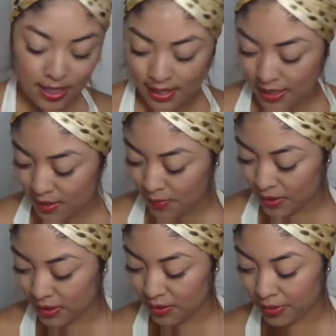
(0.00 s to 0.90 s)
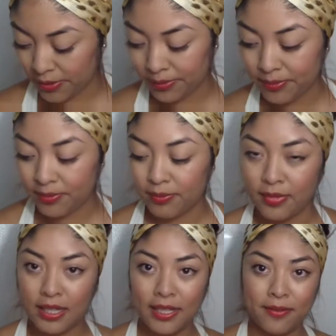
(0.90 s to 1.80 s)
and then one little
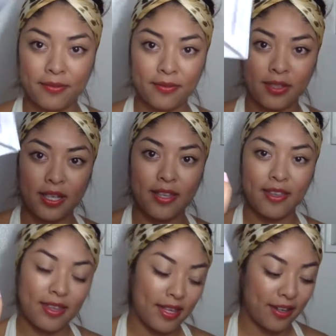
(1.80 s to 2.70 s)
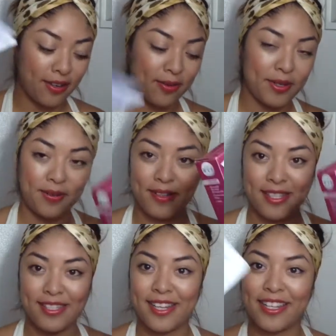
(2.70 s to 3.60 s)
leaflet thing, or whatever it
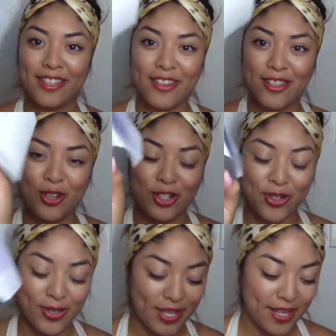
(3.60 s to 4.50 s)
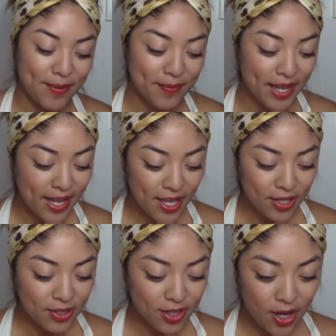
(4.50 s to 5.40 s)
says, like a little instructional thing.
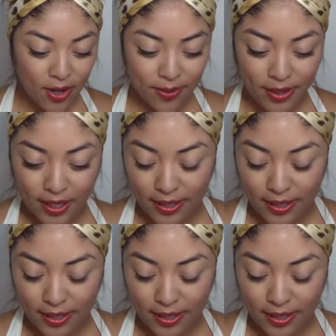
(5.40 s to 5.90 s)
So